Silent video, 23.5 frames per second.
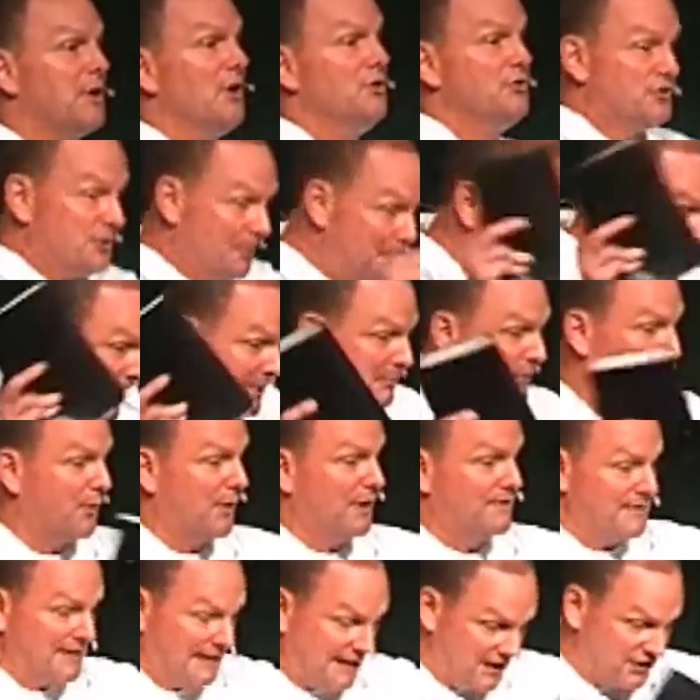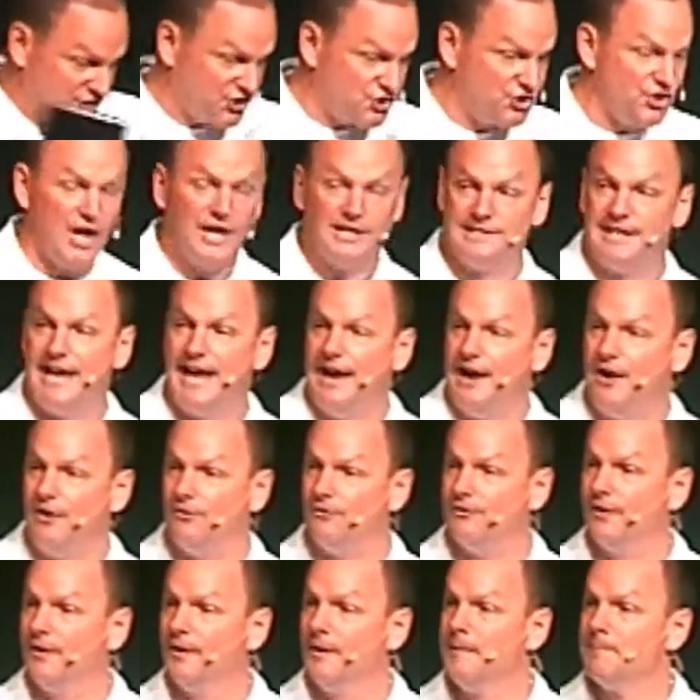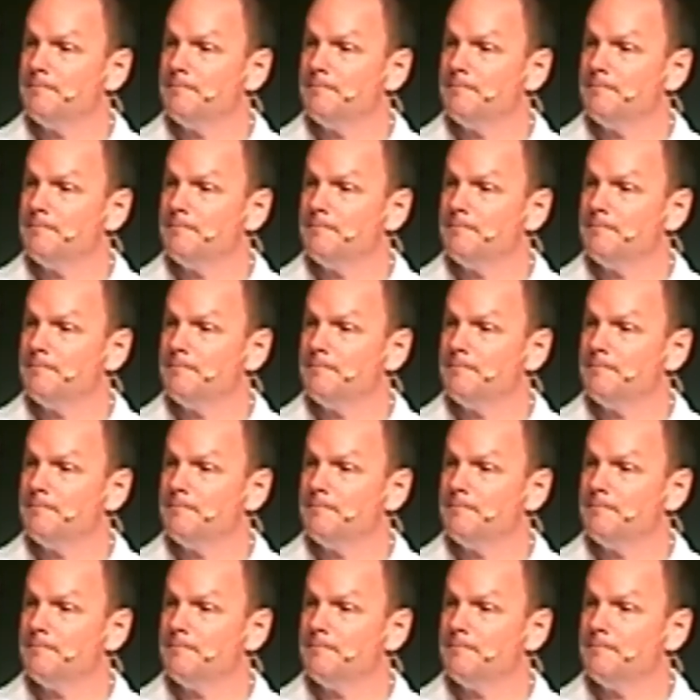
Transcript: goes to bed, before everything gets shut down.